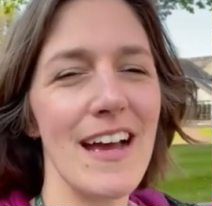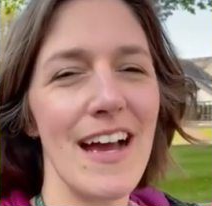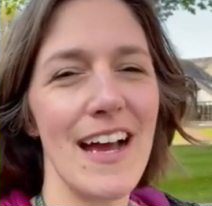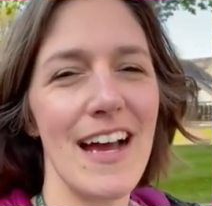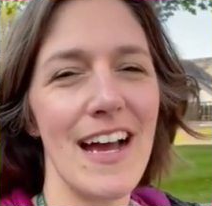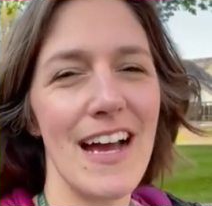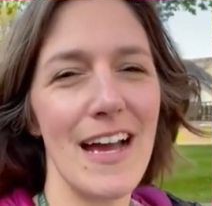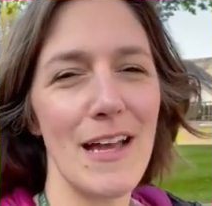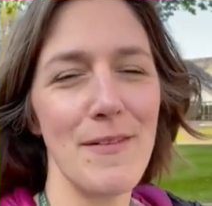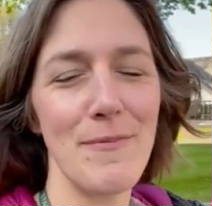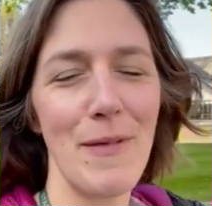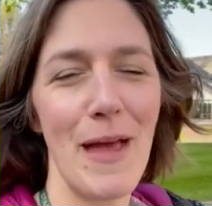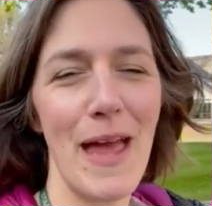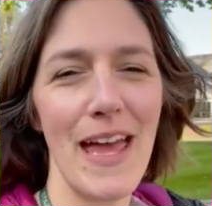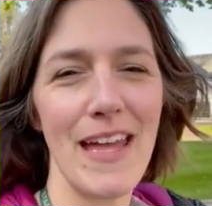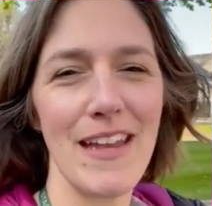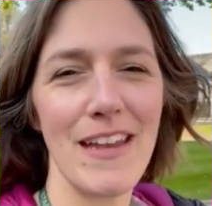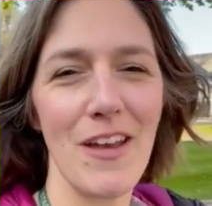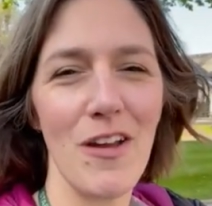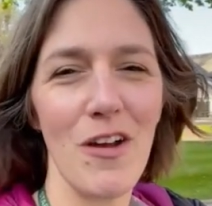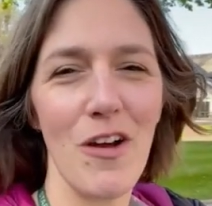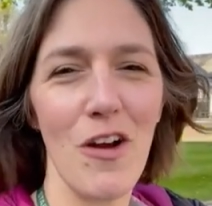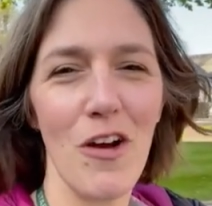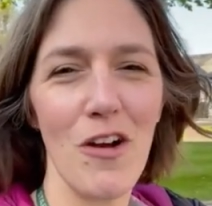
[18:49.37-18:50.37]
I'm
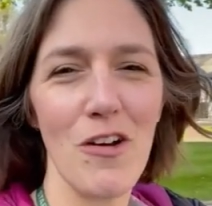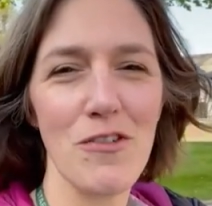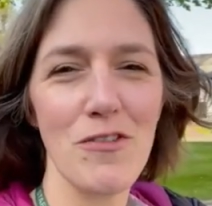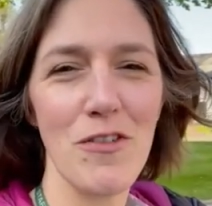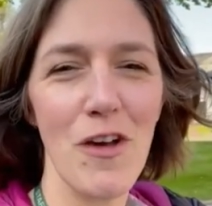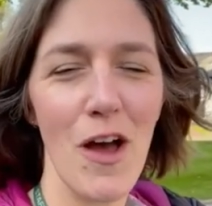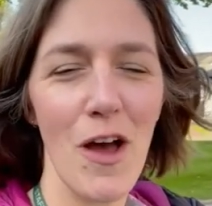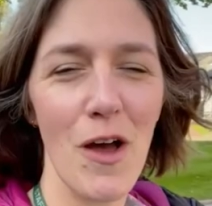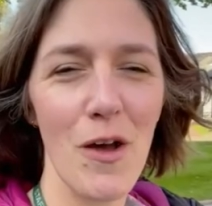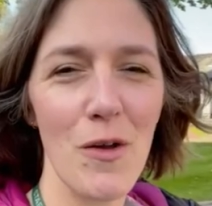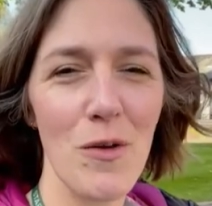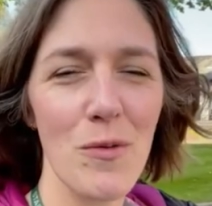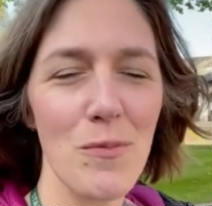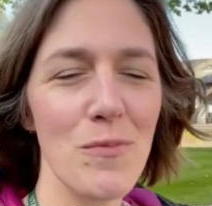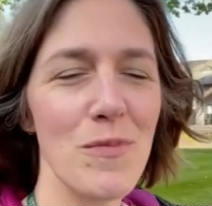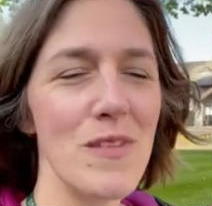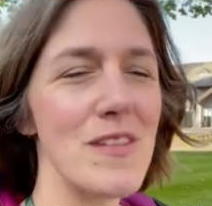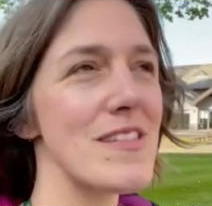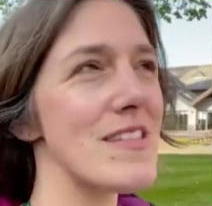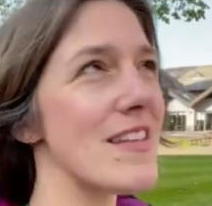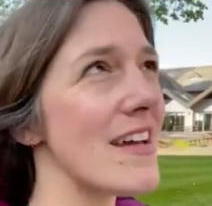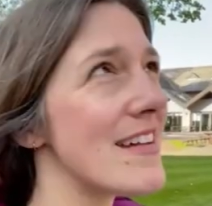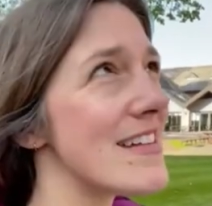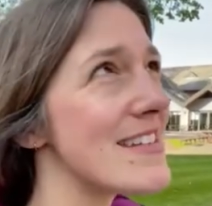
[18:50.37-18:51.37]
heading off home. The
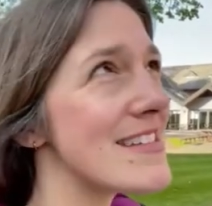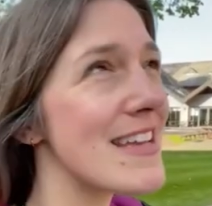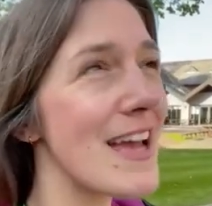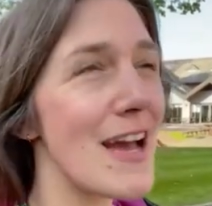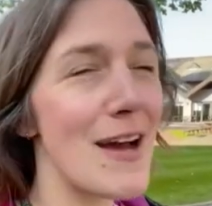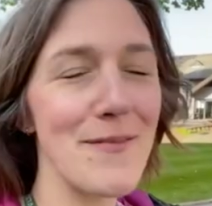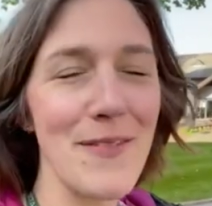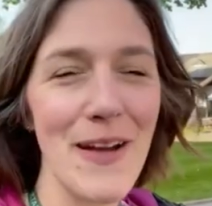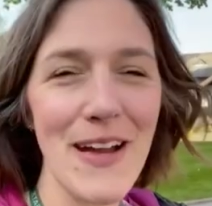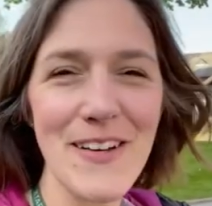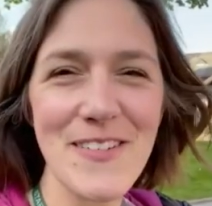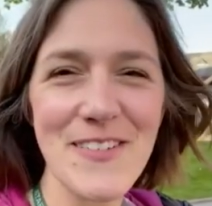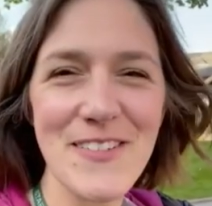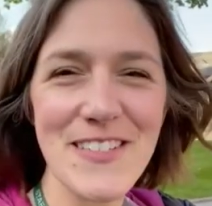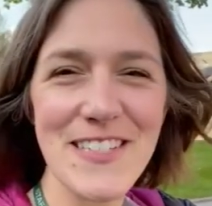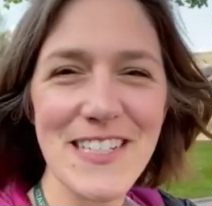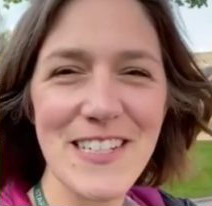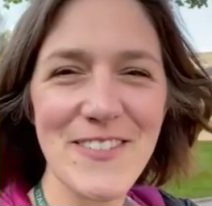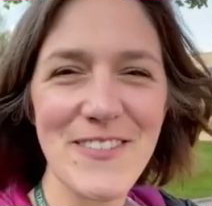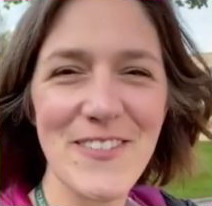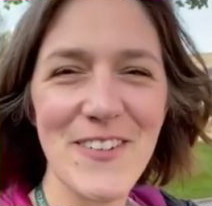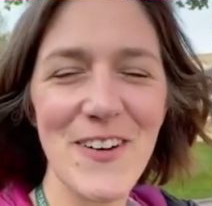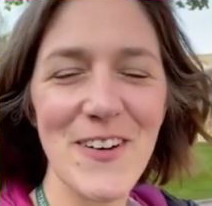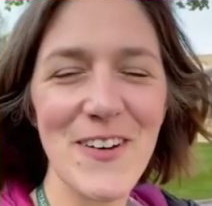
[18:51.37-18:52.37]
sun has come out
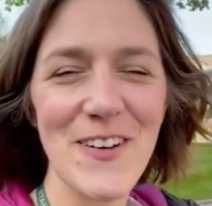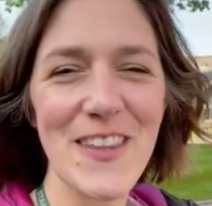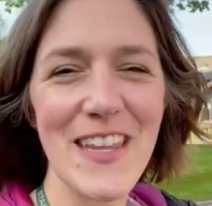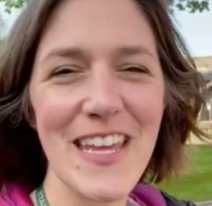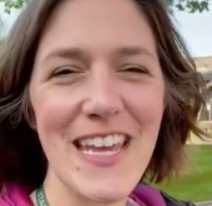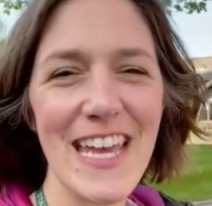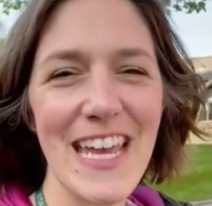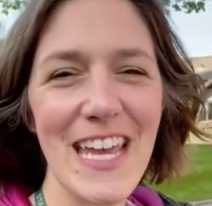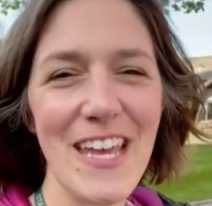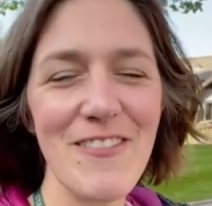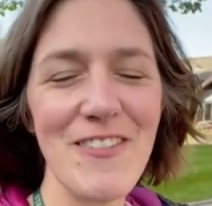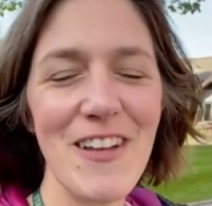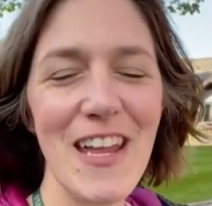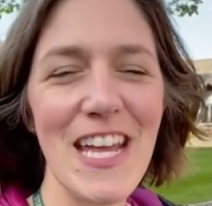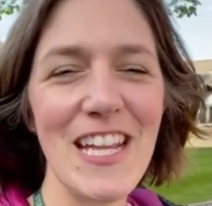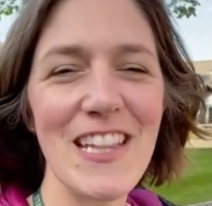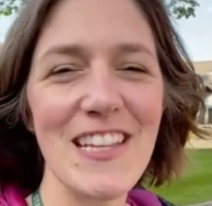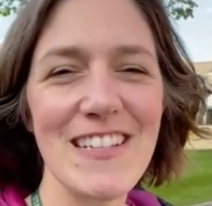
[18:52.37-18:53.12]
for the evening.